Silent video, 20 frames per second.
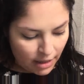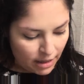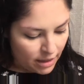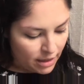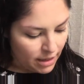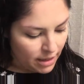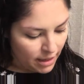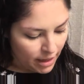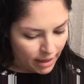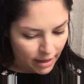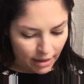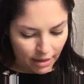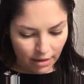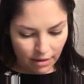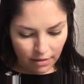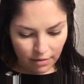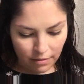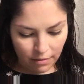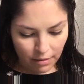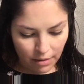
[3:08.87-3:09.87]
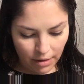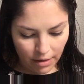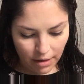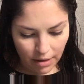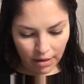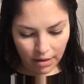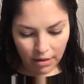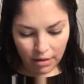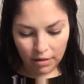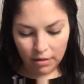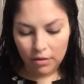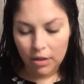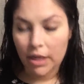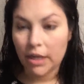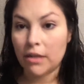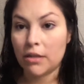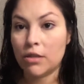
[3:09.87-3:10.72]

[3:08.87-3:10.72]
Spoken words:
Now, okay,